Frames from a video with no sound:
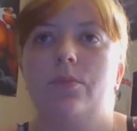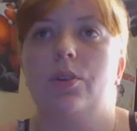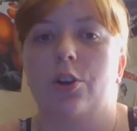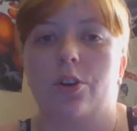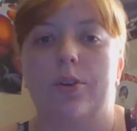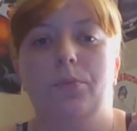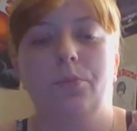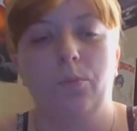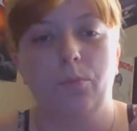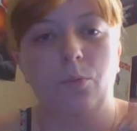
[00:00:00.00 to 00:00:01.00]
her
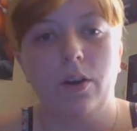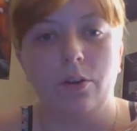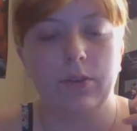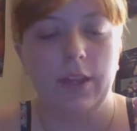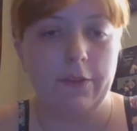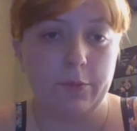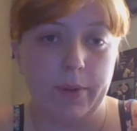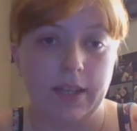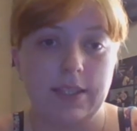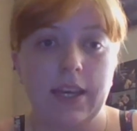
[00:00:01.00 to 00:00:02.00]
left
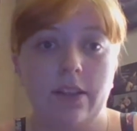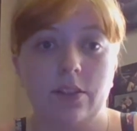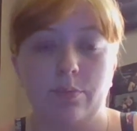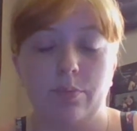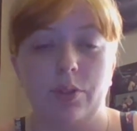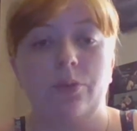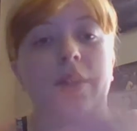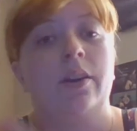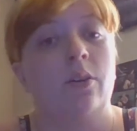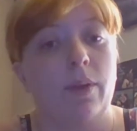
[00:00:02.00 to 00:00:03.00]
pigtail is blue
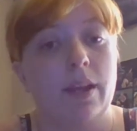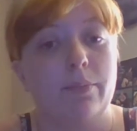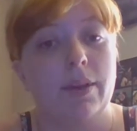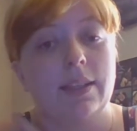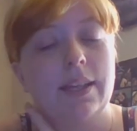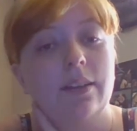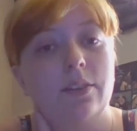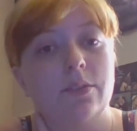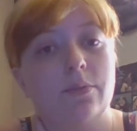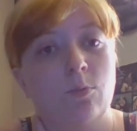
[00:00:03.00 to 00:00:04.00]
and her right pigtail
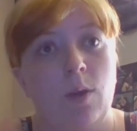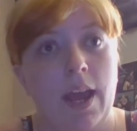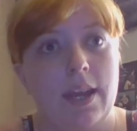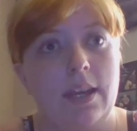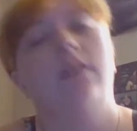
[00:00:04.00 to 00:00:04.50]
is red.